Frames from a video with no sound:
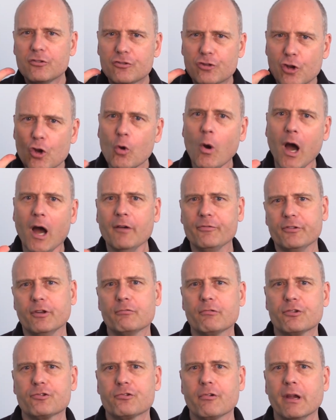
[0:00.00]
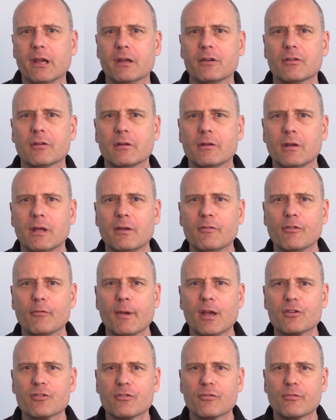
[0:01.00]
too often restrained
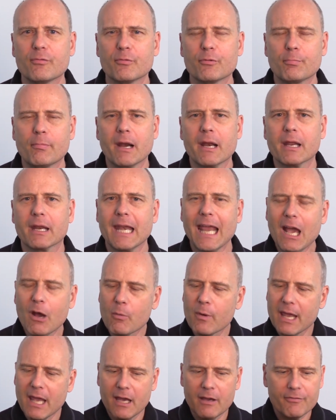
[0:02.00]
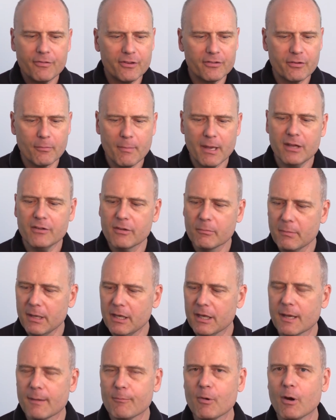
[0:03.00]
information from spreading. Now we have this amazing
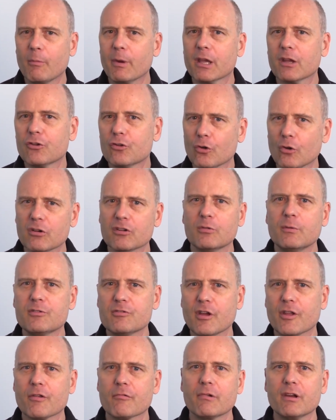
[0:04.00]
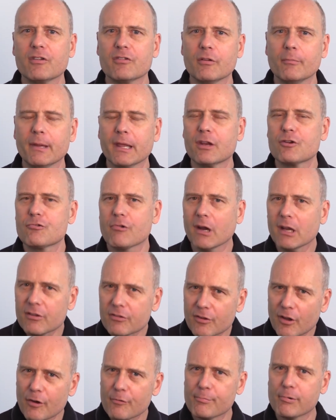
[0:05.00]
medium where we can talk to each other reasonably and try and
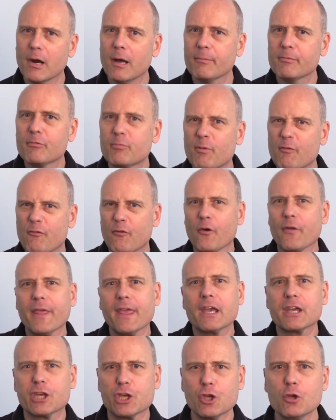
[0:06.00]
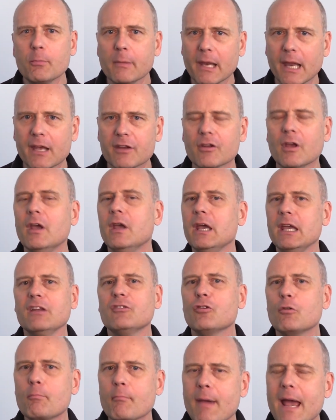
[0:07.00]
solve problems before they accumulate
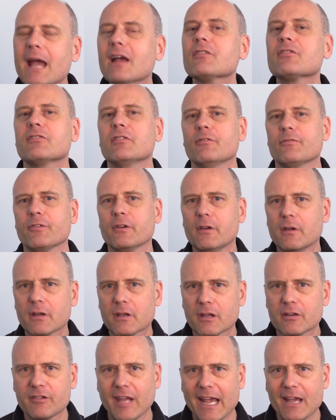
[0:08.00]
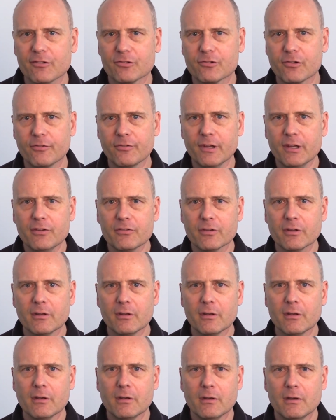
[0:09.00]
into massive catastrophes.
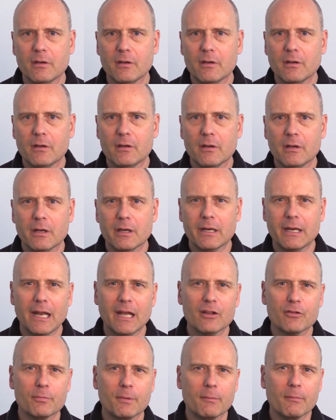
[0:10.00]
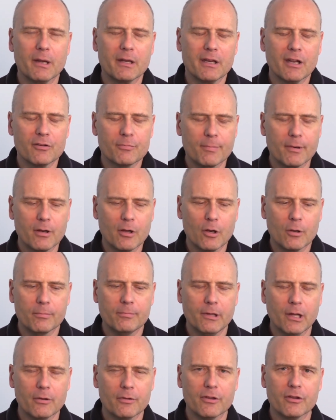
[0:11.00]
And it has been my desperate
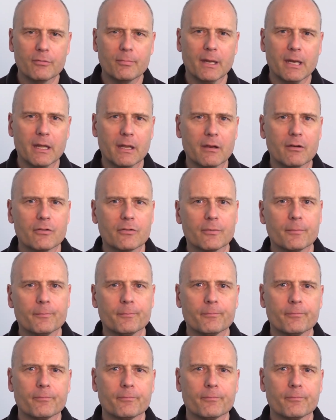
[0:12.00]
hope, lo, these many years,